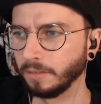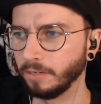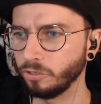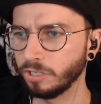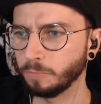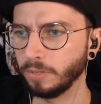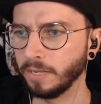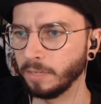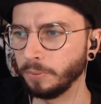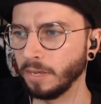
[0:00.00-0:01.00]
He's just
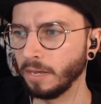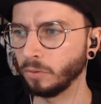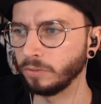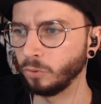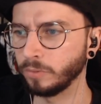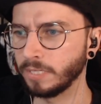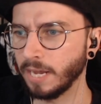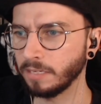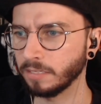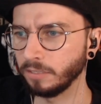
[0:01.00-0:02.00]
playing the piano and doing
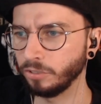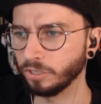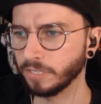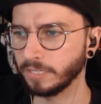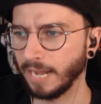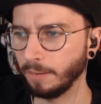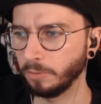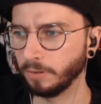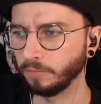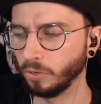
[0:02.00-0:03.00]
tests, and you just stab
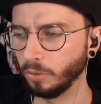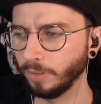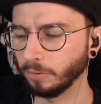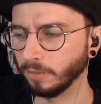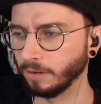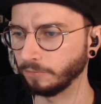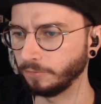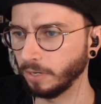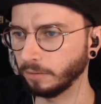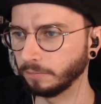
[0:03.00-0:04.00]
him out of nowhere. What the
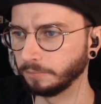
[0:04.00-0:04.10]
fuck?